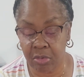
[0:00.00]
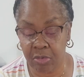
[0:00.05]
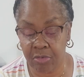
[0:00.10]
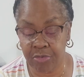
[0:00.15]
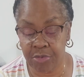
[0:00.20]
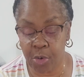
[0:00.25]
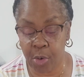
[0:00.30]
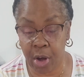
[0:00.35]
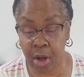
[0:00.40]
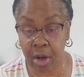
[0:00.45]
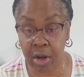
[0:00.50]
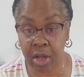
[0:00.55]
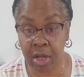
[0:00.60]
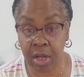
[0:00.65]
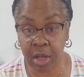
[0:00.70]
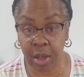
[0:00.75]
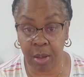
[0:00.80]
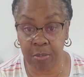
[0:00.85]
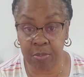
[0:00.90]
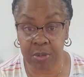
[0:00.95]
for our
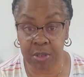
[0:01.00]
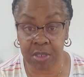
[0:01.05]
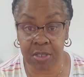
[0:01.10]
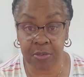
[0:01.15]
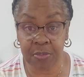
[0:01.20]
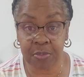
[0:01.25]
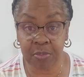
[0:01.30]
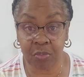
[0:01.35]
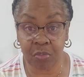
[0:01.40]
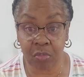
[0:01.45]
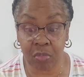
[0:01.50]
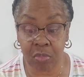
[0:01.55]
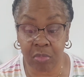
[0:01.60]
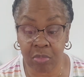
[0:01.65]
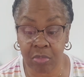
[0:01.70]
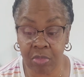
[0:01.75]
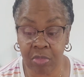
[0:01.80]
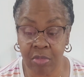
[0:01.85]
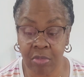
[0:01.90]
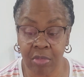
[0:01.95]
cups,
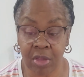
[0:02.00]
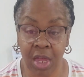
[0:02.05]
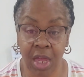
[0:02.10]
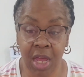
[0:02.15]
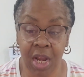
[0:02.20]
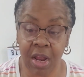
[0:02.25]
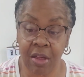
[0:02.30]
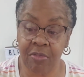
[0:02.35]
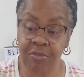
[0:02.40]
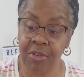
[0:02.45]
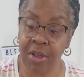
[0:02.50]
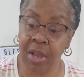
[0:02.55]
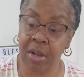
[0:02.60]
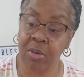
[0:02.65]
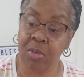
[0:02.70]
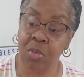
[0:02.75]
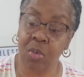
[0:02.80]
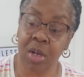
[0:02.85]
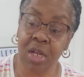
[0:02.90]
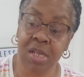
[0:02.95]
and I
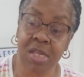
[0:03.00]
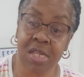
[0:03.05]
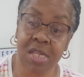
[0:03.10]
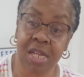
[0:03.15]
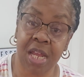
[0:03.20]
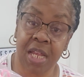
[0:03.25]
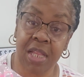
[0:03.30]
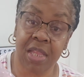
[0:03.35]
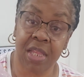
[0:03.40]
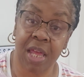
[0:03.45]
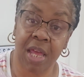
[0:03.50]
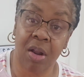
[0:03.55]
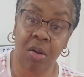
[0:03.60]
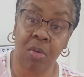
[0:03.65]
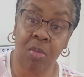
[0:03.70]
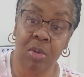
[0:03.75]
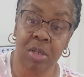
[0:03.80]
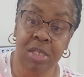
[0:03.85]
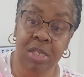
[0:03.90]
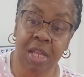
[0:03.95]
found one set that
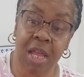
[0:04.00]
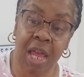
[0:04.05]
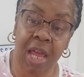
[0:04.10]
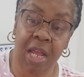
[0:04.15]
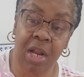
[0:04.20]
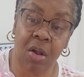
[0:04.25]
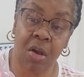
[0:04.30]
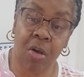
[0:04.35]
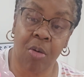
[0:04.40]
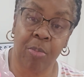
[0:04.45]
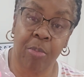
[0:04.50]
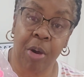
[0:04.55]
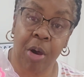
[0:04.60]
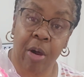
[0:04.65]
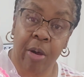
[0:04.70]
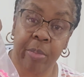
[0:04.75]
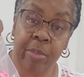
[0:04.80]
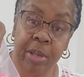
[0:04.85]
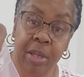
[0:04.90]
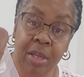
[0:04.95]
had all
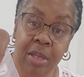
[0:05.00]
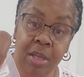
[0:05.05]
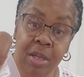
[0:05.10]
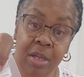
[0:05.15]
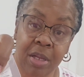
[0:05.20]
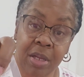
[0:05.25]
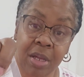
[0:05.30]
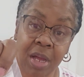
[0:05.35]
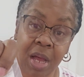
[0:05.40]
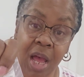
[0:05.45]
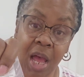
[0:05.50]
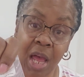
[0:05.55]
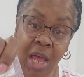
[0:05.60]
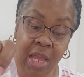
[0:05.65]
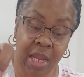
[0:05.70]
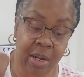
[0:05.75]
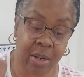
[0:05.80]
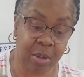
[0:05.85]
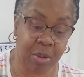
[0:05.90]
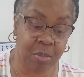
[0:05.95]
Barbie
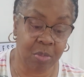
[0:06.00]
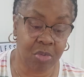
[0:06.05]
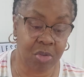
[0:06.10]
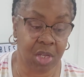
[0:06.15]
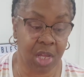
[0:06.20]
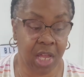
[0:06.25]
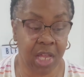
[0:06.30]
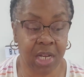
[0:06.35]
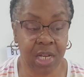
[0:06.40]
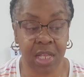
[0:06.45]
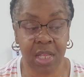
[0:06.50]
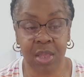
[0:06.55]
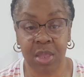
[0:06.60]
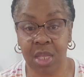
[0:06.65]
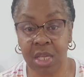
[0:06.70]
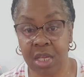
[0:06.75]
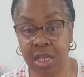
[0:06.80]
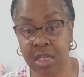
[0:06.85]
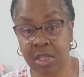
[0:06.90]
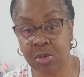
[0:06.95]
items, and then
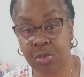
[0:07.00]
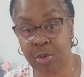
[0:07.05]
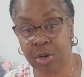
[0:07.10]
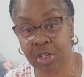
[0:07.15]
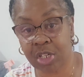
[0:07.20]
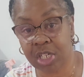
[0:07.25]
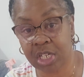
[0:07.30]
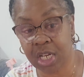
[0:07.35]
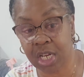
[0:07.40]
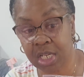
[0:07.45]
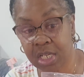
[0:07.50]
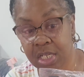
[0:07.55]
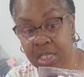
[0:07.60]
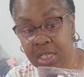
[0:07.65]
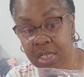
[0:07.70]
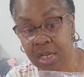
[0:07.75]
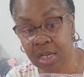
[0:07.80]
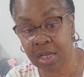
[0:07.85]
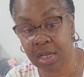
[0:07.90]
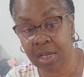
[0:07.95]
these were
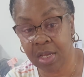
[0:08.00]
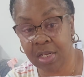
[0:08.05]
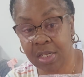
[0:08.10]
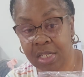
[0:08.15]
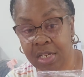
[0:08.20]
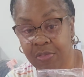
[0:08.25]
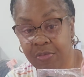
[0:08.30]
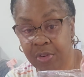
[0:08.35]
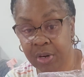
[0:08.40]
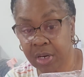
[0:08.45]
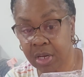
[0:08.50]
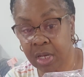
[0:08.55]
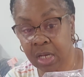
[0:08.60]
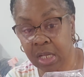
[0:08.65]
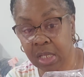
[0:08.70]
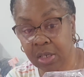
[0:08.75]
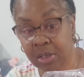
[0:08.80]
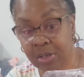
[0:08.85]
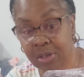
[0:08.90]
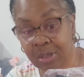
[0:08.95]
just different
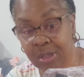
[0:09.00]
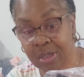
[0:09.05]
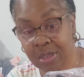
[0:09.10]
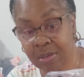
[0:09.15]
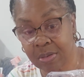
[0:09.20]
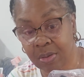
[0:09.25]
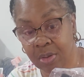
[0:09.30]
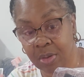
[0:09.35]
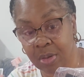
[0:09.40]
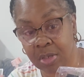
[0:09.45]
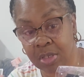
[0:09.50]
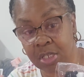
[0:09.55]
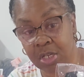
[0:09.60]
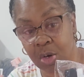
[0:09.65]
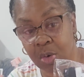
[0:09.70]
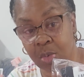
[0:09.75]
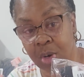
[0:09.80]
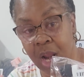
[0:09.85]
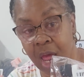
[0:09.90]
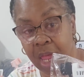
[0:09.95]
colors. So
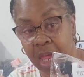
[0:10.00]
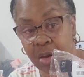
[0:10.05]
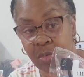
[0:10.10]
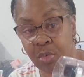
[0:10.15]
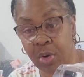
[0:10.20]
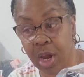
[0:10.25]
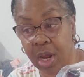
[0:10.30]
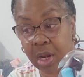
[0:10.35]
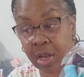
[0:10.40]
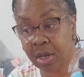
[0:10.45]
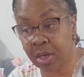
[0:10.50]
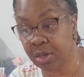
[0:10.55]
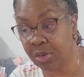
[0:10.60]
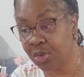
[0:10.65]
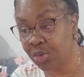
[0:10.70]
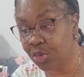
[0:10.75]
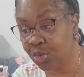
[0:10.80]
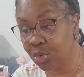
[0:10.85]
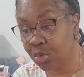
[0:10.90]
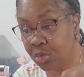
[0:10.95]
when I get ready to
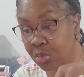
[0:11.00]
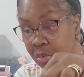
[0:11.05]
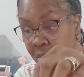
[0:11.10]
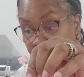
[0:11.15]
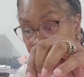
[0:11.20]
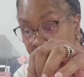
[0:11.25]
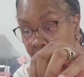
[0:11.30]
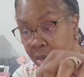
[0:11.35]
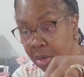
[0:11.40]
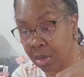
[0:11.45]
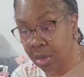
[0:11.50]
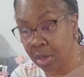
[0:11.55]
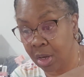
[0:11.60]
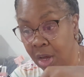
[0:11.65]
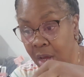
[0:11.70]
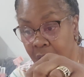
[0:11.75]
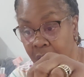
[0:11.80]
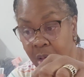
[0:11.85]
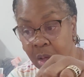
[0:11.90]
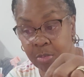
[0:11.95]
do
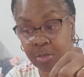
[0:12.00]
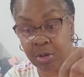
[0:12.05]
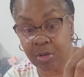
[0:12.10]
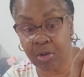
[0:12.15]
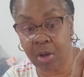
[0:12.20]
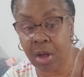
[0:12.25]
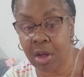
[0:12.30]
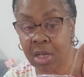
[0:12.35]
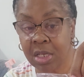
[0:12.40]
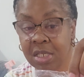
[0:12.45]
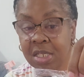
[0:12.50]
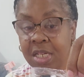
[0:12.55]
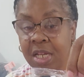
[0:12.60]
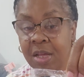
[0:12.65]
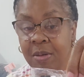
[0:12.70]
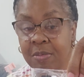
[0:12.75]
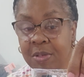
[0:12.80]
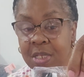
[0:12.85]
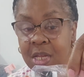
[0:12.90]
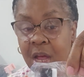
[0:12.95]
a couple of
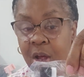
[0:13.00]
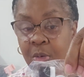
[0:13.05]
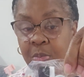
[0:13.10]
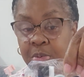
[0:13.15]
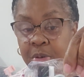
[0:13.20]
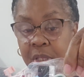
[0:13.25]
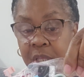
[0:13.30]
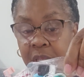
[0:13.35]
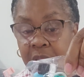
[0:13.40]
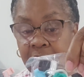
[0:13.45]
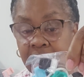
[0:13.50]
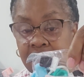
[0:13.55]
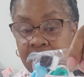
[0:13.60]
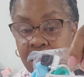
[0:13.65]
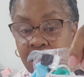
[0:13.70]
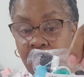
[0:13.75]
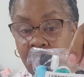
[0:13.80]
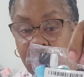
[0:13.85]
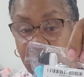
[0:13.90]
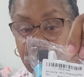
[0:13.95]
concepts, I'll put this on,